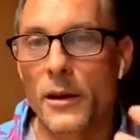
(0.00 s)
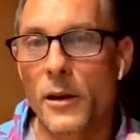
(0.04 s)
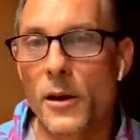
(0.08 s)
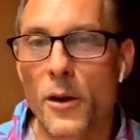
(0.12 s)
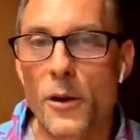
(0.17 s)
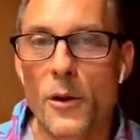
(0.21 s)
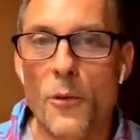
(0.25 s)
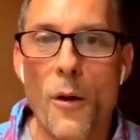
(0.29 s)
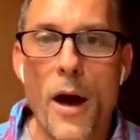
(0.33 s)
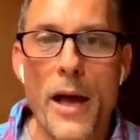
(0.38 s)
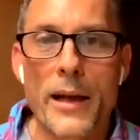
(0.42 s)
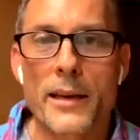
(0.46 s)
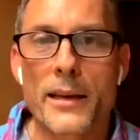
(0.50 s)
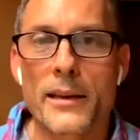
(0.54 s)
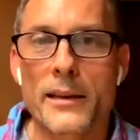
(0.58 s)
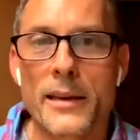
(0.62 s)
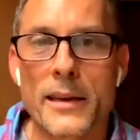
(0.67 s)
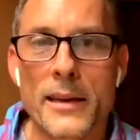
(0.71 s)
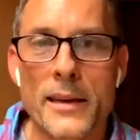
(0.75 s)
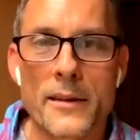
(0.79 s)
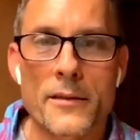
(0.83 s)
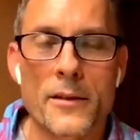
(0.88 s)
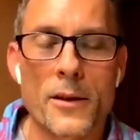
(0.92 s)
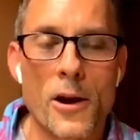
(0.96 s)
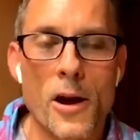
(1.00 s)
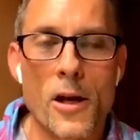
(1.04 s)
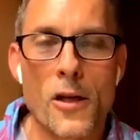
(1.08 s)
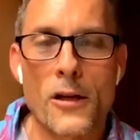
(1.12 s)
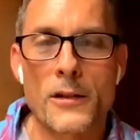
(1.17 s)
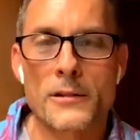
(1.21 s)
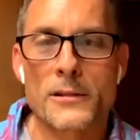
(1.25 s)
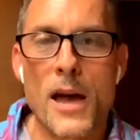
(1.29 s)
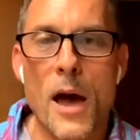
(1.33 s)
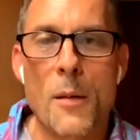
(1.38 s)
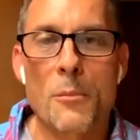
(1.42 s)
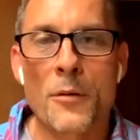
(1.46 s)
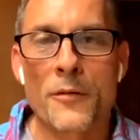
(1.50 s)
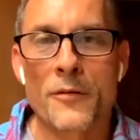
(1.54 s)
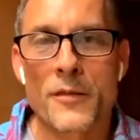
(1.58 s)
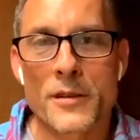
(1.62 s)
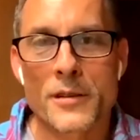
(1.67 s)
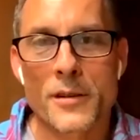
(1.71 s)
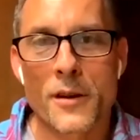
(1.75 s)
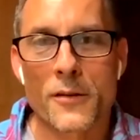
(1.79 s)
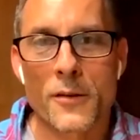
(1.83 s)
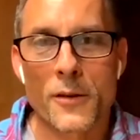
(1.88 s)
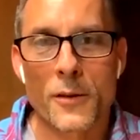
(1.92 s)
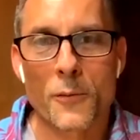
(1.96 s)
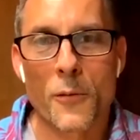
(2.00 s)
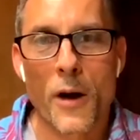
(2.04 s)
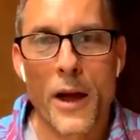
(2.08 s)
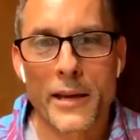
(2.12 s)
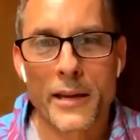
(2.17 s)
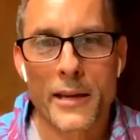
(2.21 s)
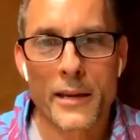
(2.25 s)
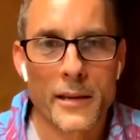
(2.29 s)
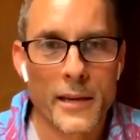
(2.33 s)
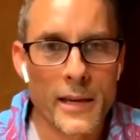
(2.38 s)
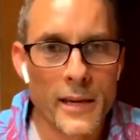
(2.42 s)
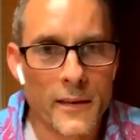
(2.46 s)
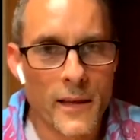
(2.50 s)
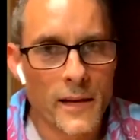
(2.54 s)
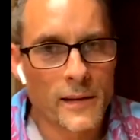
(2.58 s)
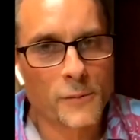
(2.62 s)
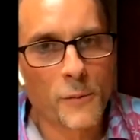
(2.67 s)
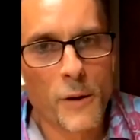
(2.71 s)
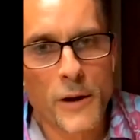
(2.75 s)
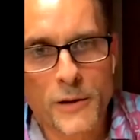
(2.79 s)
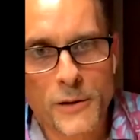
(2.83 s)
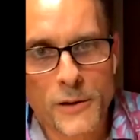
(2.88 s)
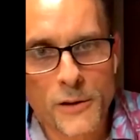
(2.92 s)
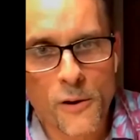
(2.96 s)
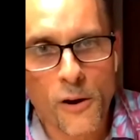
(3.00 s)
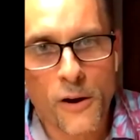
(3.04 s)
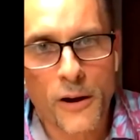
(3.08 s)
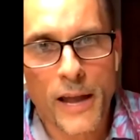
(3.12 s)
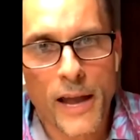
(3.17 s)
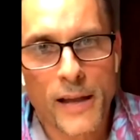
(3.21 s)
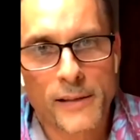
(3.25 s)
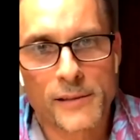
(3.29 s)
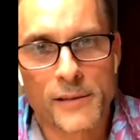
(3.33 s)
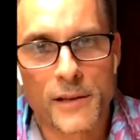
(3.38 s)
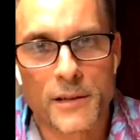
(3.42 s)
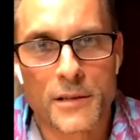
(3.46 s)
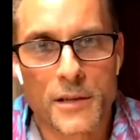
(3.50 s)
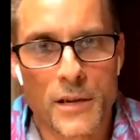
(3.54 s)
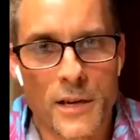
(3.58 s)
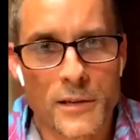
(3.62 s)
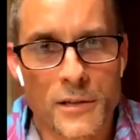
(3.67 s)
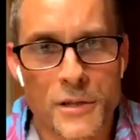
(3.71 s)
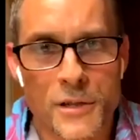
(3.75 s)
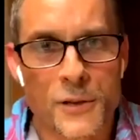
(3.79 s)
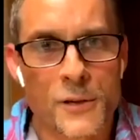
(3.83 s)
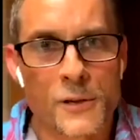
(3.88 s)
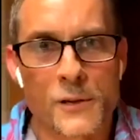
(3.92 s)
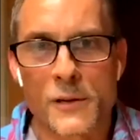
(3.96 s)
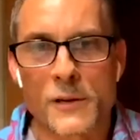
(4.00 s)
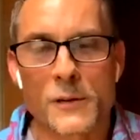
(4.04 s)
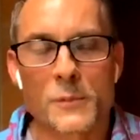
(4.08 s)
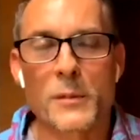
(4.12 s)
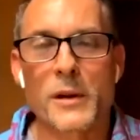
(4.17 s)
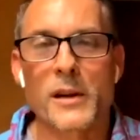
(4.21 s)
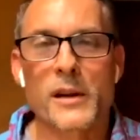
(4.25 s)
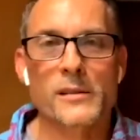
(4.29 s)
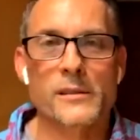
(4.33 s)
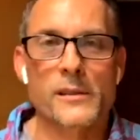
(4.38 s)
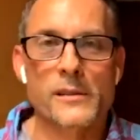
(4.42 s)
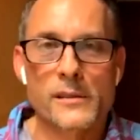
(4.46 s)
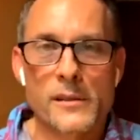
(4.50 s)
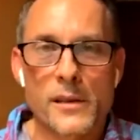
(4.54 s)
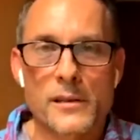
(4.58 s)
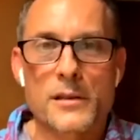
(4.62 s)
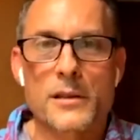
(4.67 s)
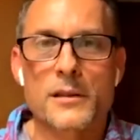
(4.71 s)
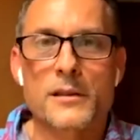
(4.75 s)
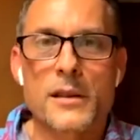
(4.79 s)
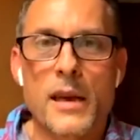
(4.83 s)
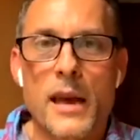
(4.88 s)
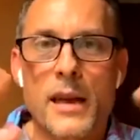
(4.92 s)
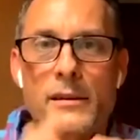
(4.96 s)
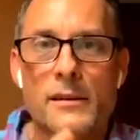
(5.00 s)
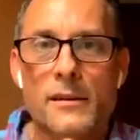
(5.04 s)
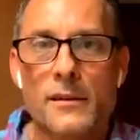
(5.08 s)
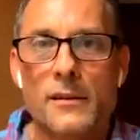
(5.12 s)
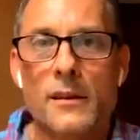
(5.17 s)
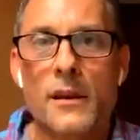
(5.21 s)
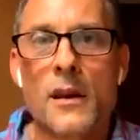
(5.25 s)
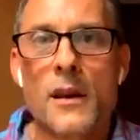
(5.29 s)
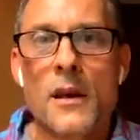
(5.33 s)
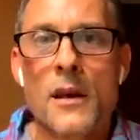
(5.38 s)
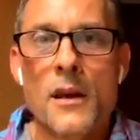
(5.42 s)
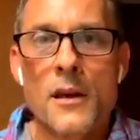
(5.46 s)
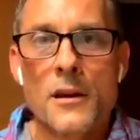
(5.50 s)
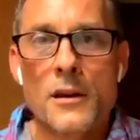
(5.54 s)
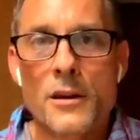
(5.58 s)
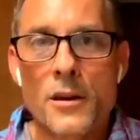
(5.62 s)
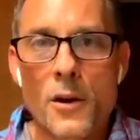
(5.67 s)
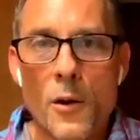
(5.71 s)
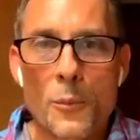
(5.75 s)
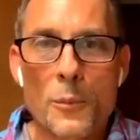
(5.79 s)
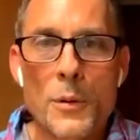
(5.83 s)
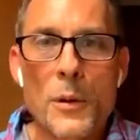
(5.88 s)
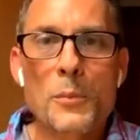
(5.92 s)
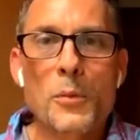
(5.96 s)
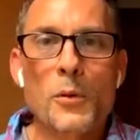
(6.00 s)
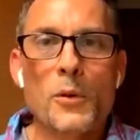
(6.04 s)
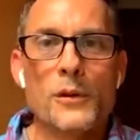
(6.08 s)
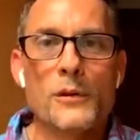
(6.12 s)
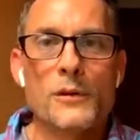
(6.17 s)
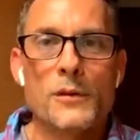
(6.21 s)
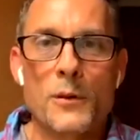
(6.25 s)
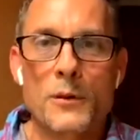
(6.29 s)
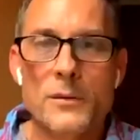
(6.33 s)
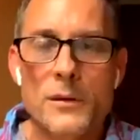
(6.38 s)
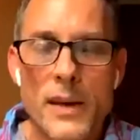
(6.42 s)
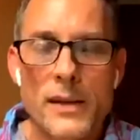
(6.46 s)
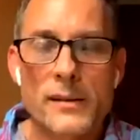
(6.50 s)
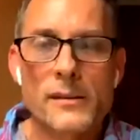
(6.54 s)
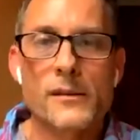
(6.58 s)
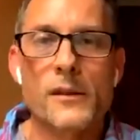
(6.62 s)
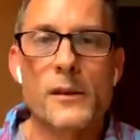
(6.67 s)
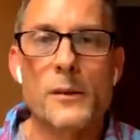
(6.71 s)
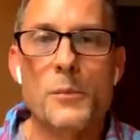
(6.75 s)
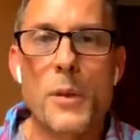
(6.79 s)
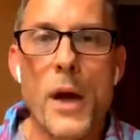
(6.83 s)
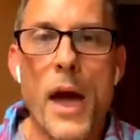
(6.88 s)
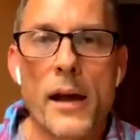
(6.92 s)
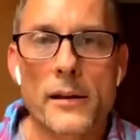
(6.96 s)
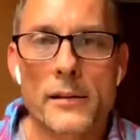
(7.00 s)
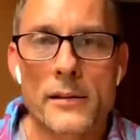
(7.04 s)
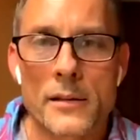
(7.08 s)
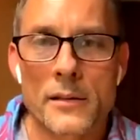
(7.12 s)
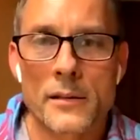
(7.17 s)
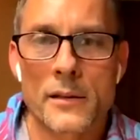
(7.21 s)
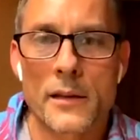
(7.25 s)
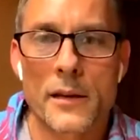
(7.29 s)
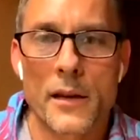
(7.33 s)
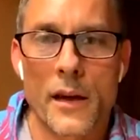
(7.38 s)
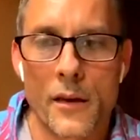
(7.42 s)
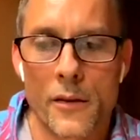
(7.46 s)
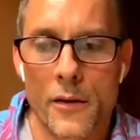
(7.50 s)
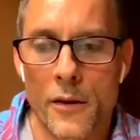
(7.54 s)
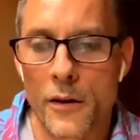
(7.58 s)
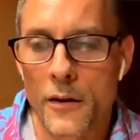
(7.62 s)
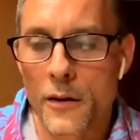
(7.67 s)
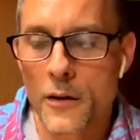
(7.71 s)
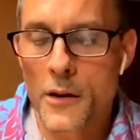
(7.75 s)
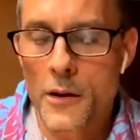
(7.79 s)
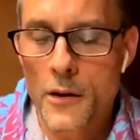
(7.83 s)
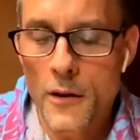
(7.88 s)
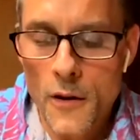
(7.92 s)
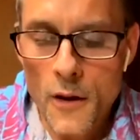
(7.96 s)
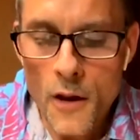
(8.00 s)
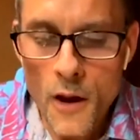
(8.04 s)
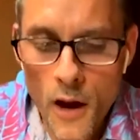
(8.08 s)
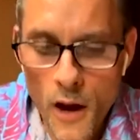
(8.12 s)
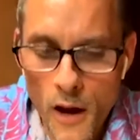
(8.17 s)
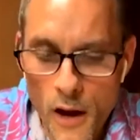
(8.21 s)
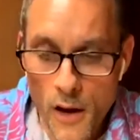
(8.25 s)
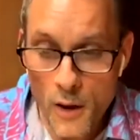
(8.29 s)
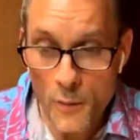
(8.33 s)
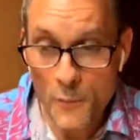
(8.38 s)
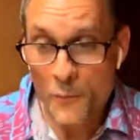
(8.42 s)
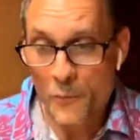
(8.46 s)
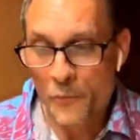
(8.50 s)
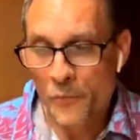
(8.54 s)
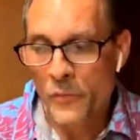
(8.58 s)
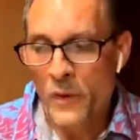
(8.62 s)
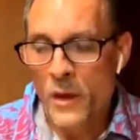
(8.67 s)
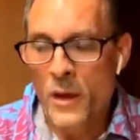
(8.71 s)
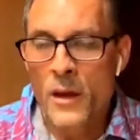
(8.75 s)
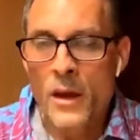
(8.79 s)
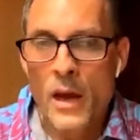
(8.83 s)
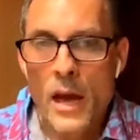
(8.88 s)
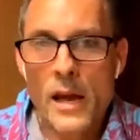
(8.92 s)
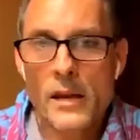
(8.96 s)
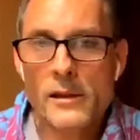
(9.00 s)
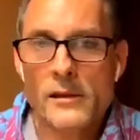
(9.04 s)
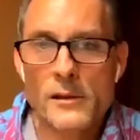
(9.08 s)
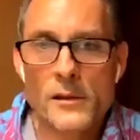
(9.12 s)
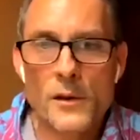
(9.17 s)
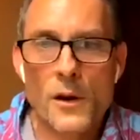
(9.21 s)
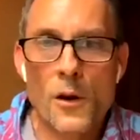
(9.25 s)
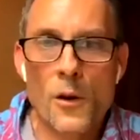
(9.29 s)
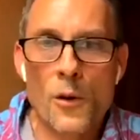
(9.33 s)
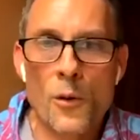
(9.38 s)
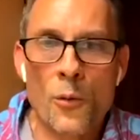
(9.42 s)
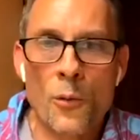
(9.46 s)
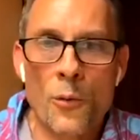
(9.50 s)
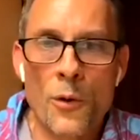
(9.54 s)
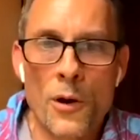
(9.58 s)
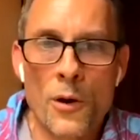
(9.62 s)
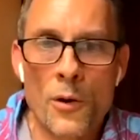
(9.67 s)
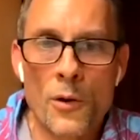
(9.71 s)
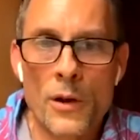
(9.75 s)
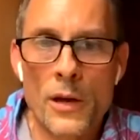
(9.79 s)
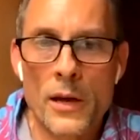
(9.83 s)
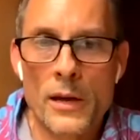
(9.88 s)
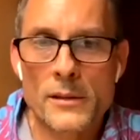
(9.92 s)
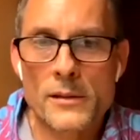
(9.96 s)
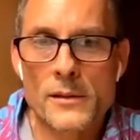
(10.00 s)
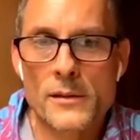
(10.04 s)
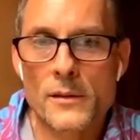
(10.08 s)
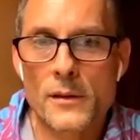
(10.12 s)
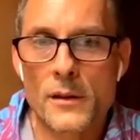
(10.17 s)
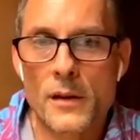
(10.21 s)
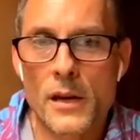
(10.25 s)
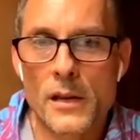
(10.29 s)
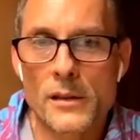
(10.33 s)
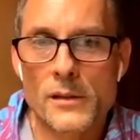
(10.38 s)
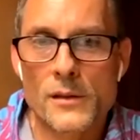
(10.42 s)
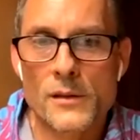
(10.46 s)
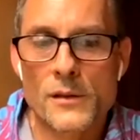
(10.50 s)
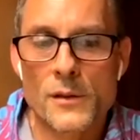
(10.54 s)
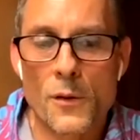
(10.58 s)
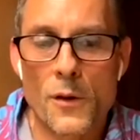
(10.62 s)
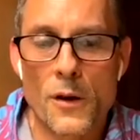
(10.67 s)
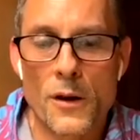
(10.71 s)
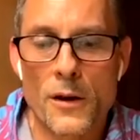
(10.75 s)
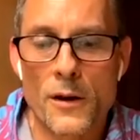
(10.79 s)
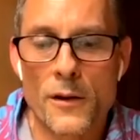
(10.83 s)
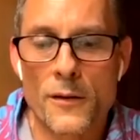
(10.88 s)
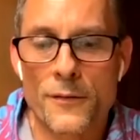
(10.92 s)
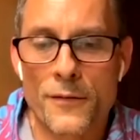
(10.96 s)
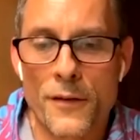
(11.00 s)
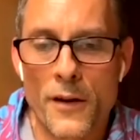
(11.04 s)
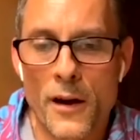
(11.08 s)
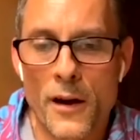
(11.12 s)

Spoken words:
to Waikiki, and they're all on top of each other in Waikiki. That's why New York had such issues, is because it's such a dense, you know, people are so densely packed in together. And so it's sort of,